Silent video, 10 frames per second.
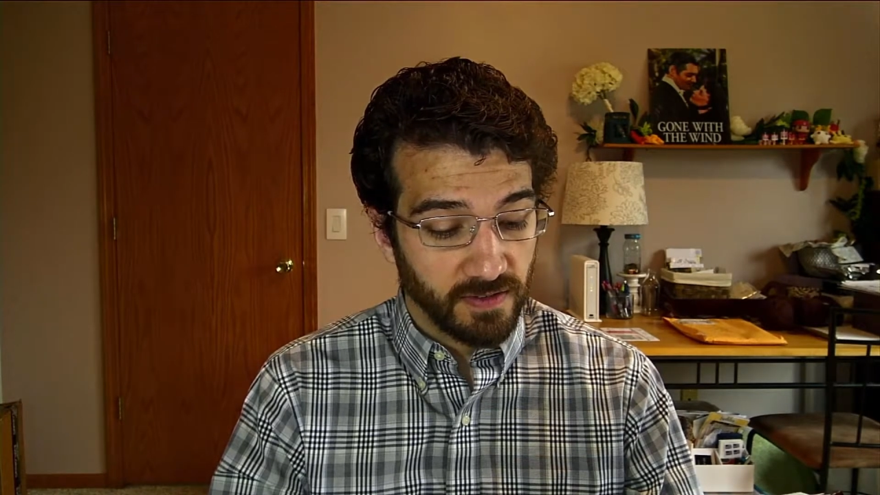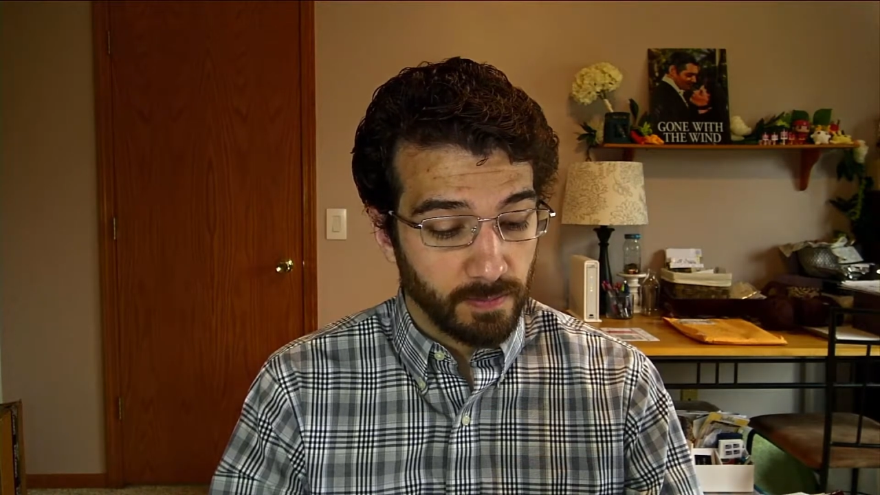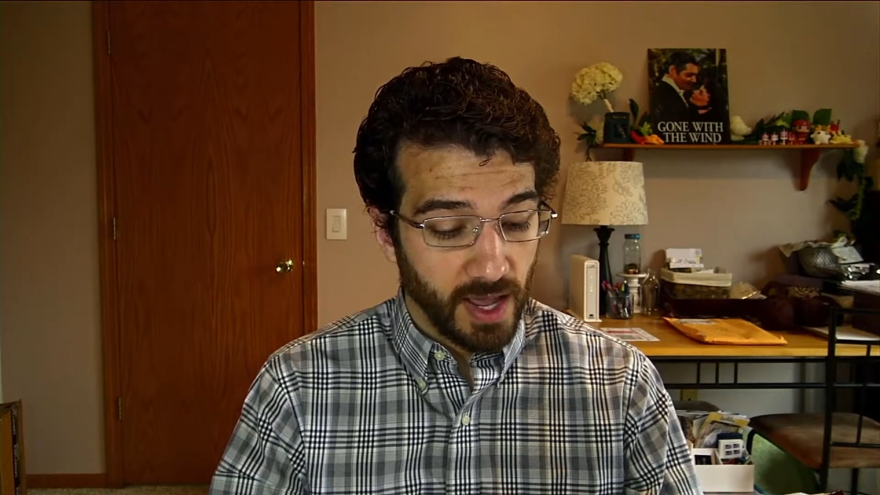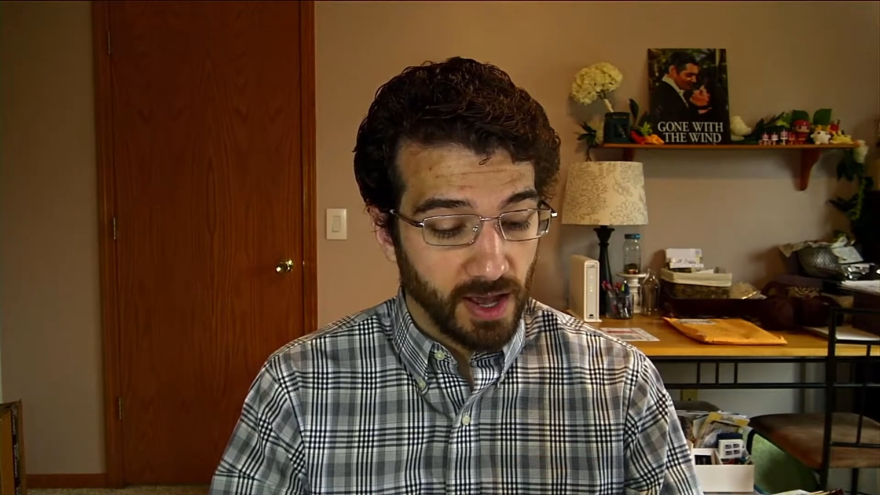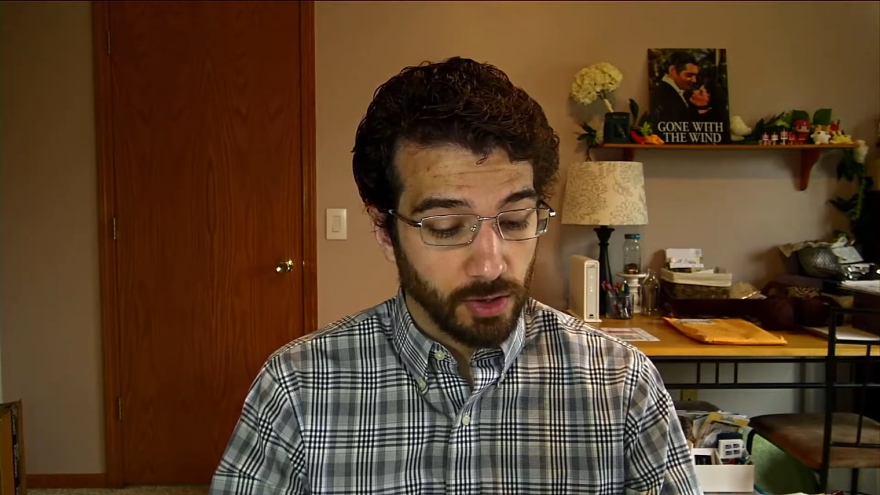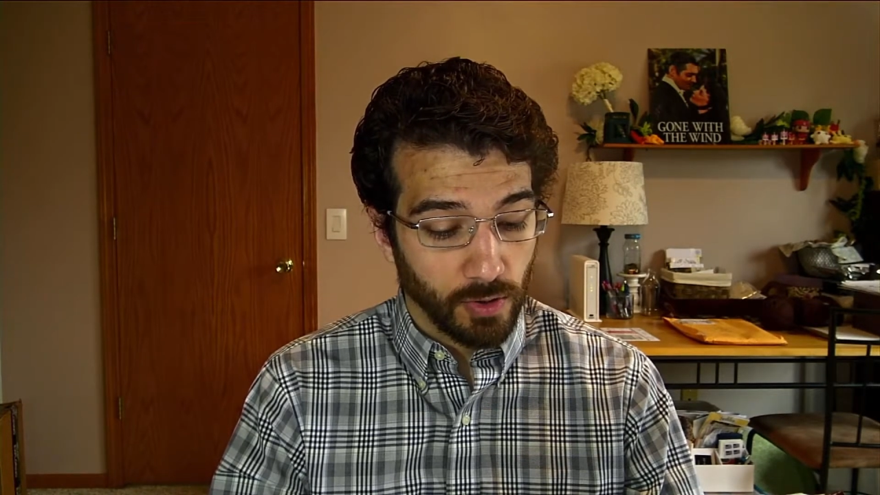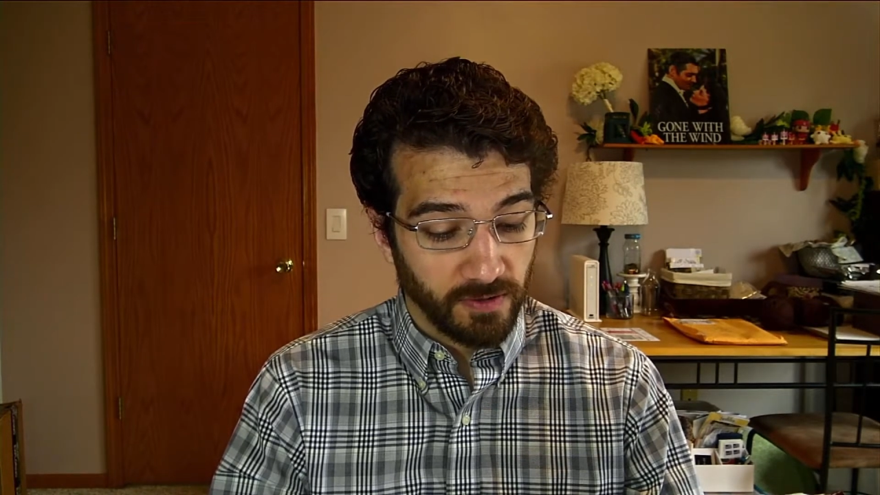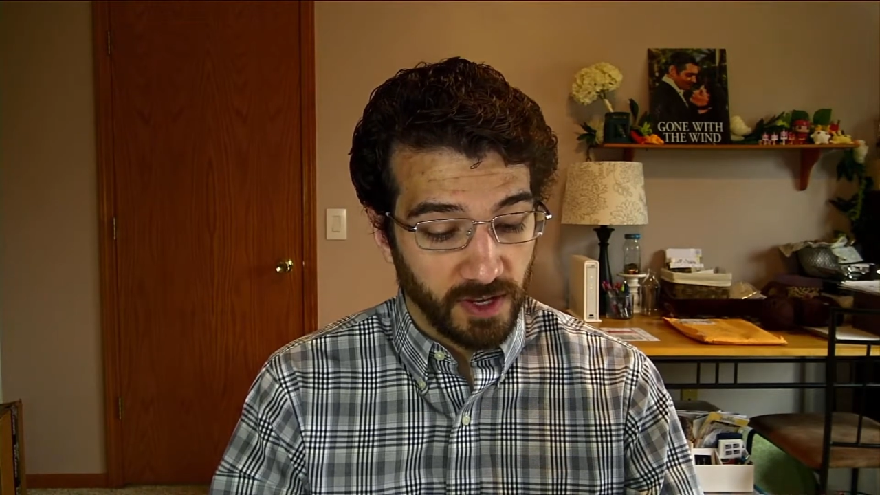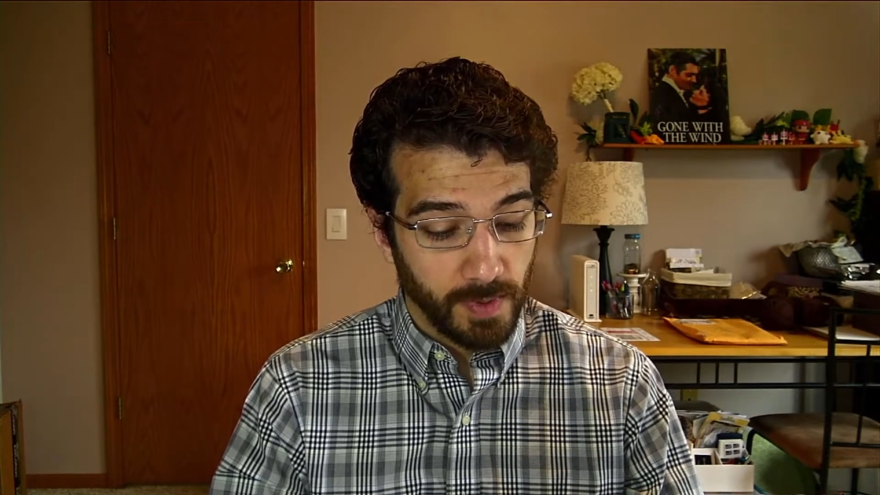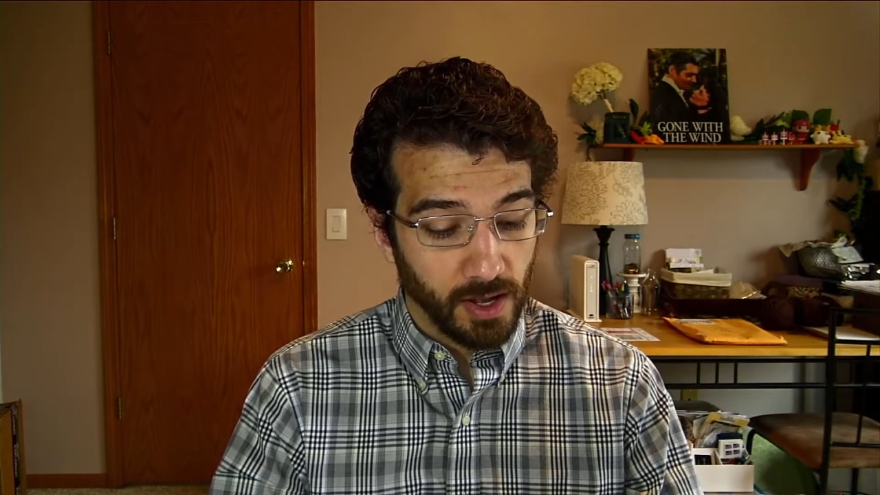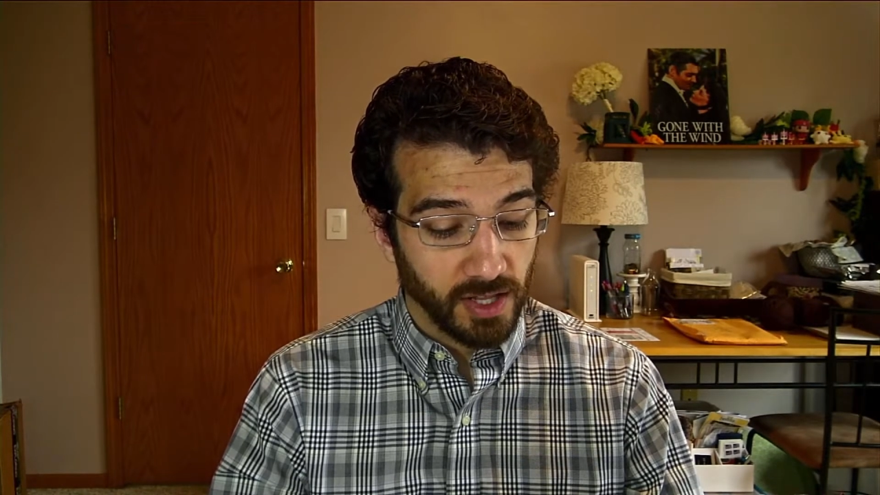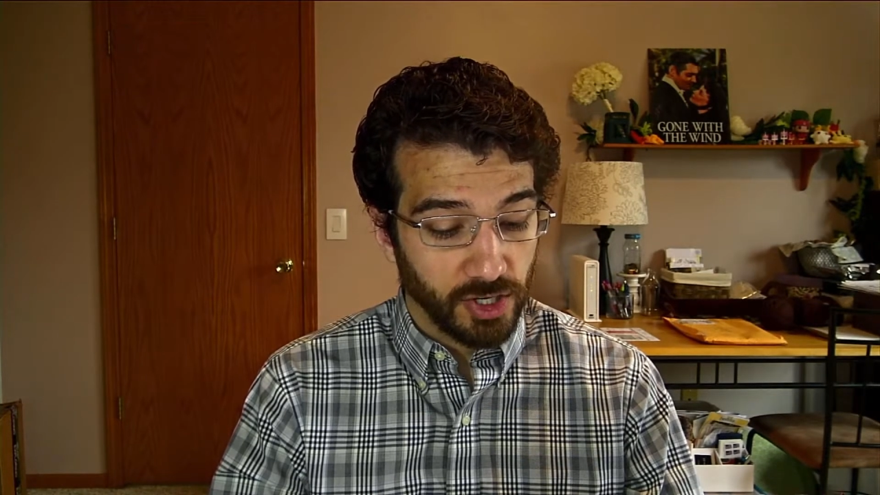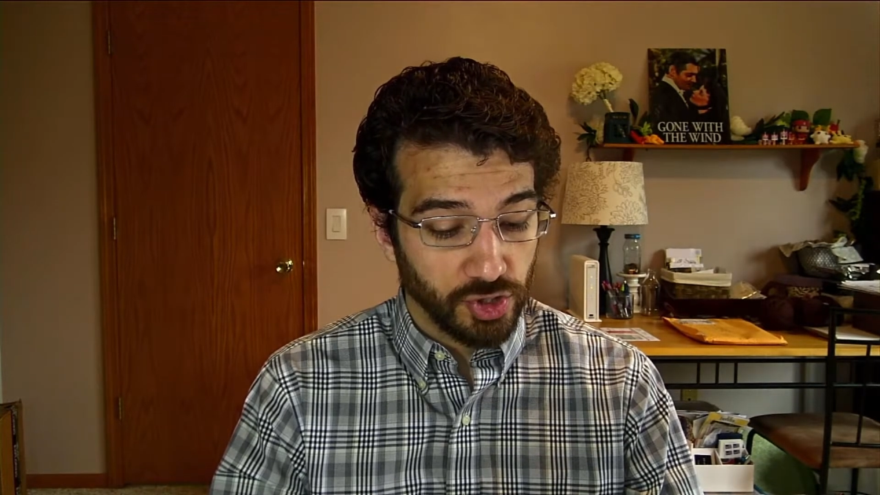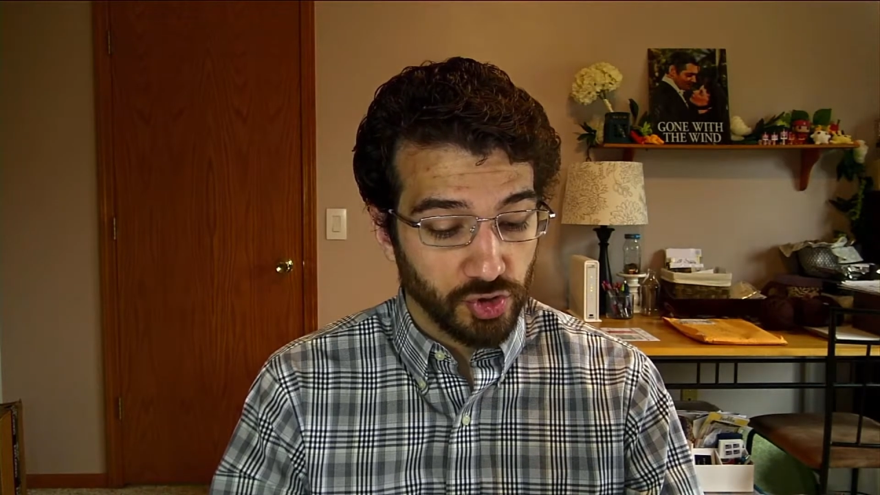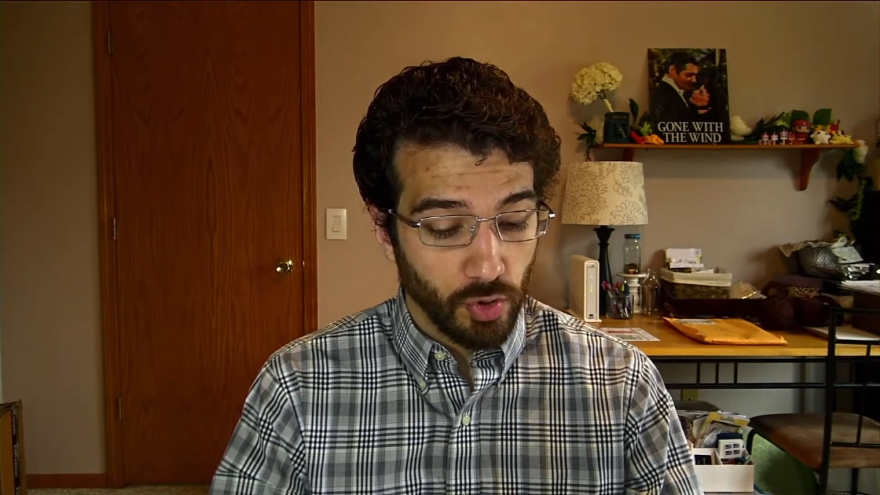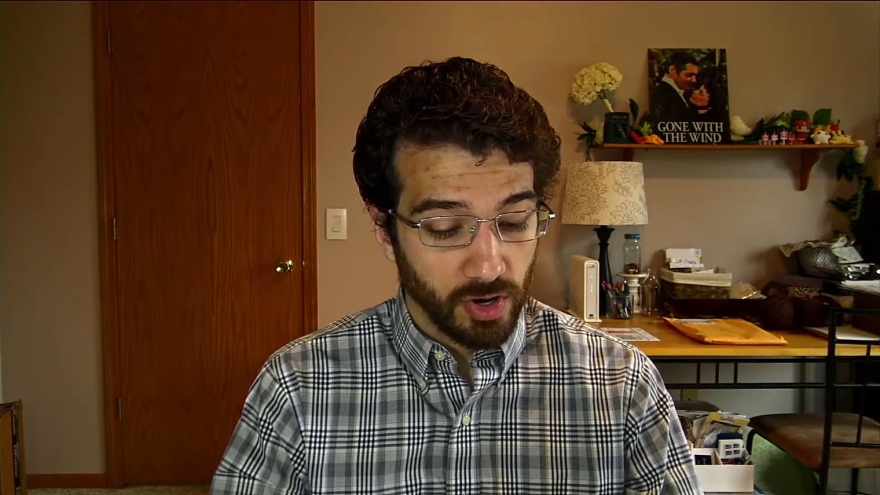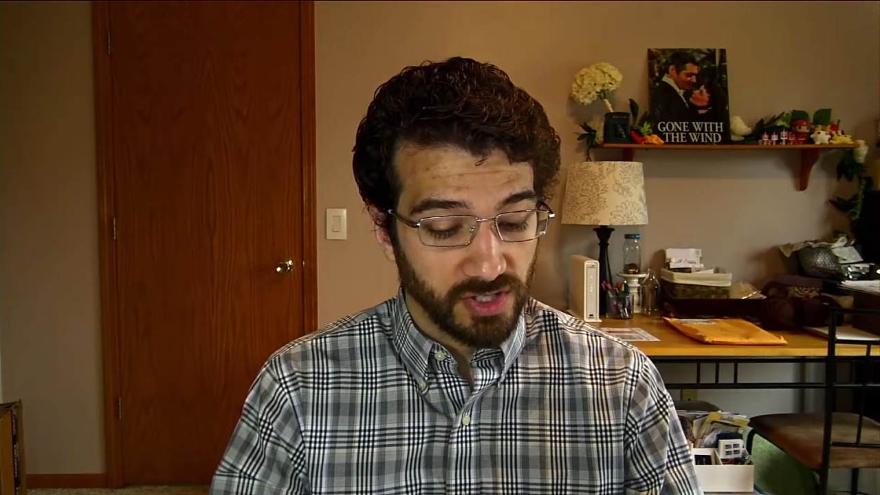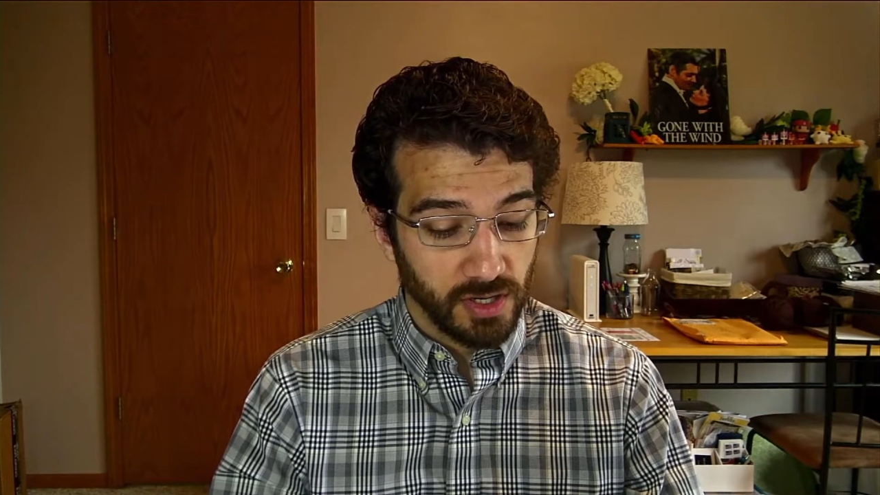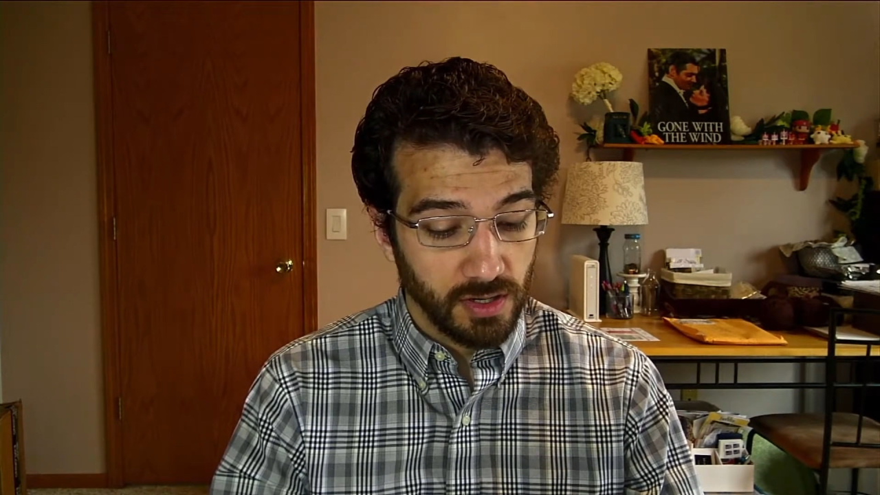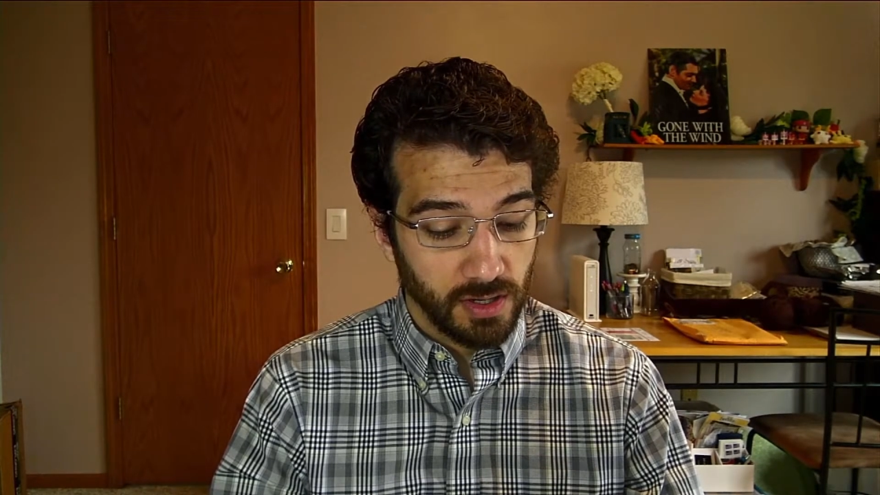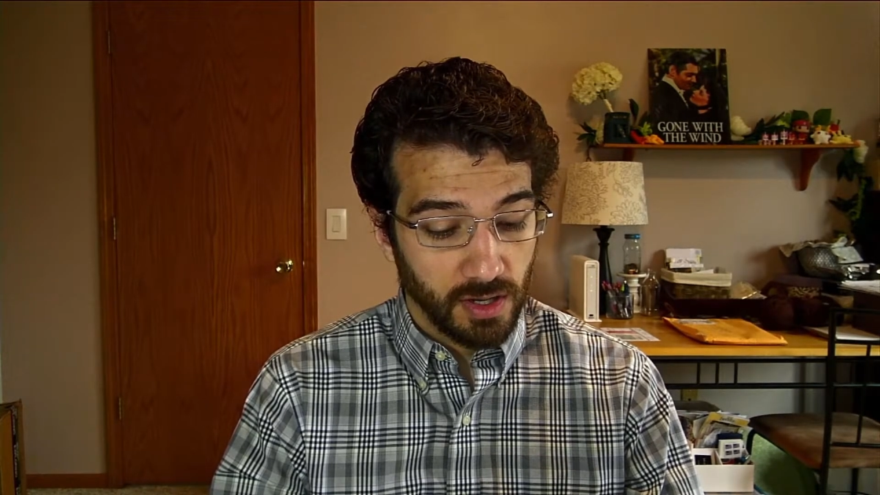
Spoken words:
male or female, and destroys it,